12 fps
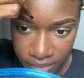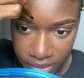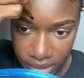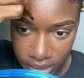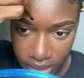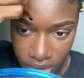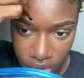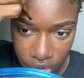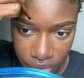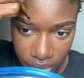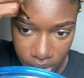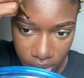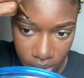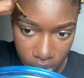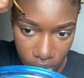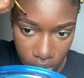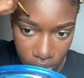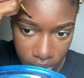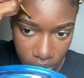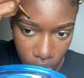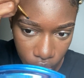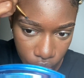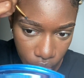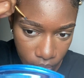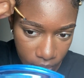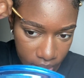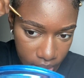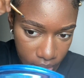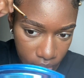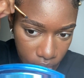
in Nigeria, they also matter.